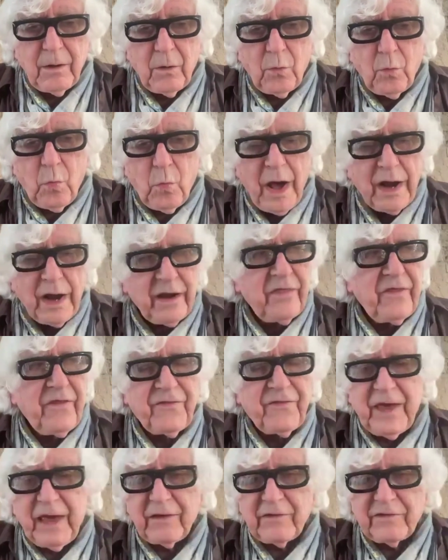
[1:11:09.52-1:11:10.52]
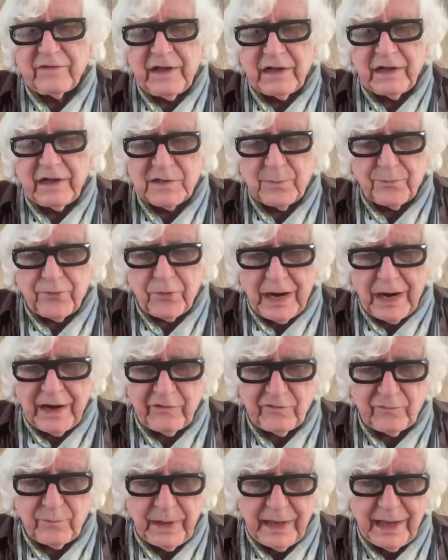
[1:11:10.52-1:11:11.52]
One of the things that
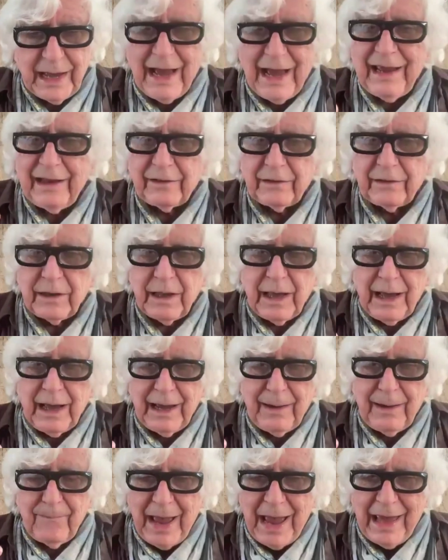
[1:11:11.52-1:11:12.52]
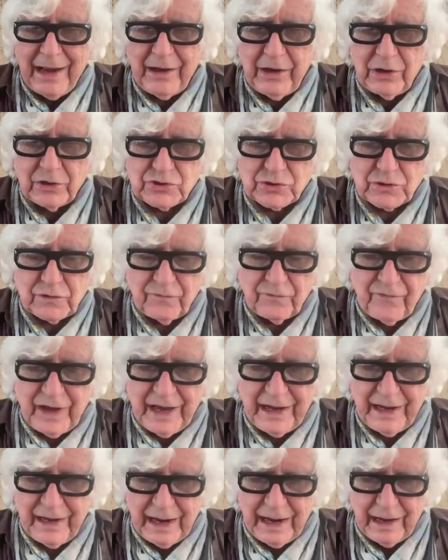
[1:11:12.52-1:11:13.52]
surprised me, I managed to
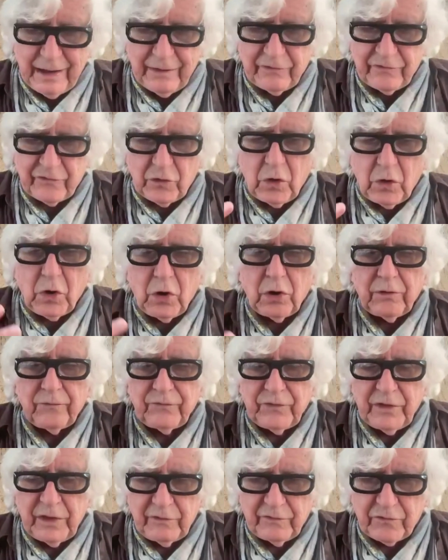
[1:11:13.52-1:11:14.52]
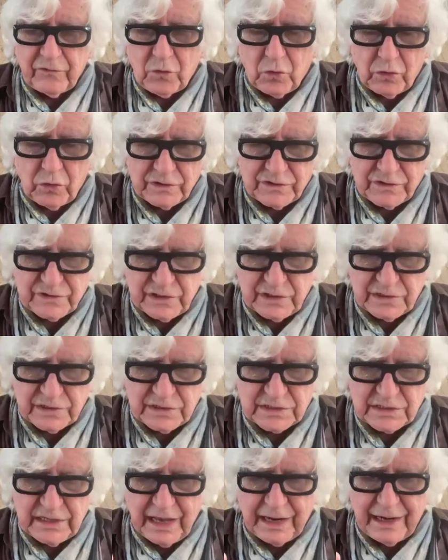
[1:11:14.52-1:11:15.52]
finance all of these
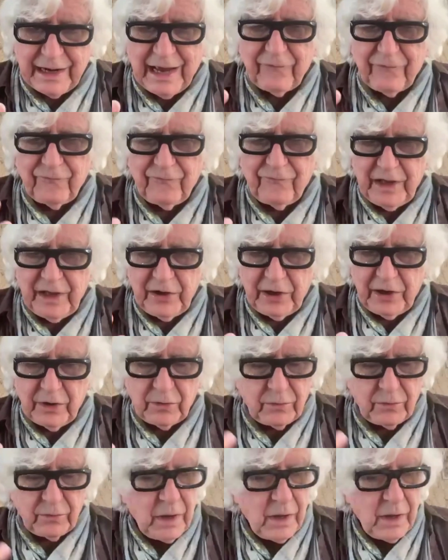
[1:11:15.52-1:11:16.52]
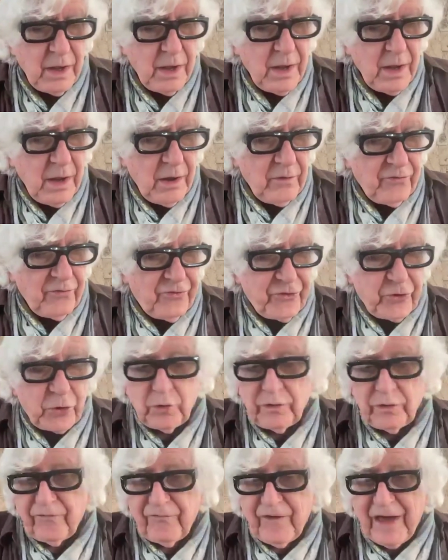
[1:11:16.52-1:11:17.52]
courses that I videoed
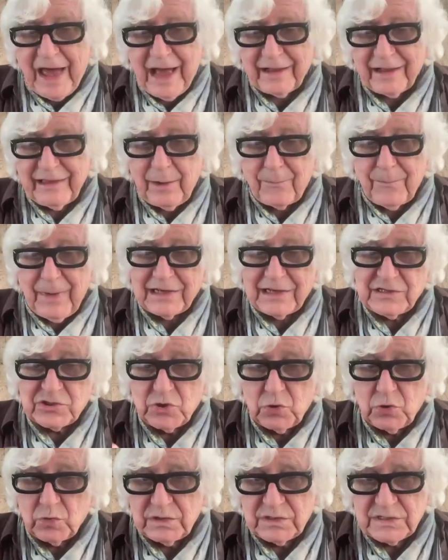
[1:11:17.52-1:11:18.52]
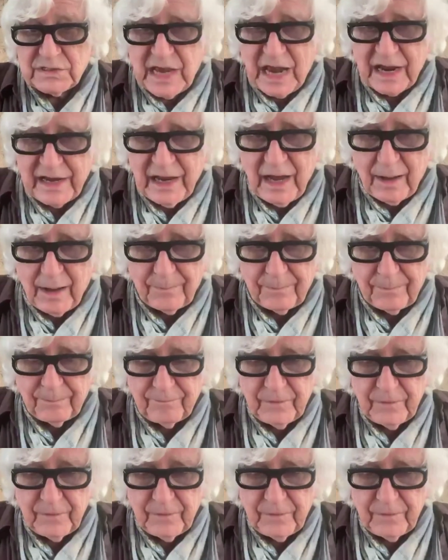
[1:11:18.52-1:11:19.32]
through the fact that my students signed up.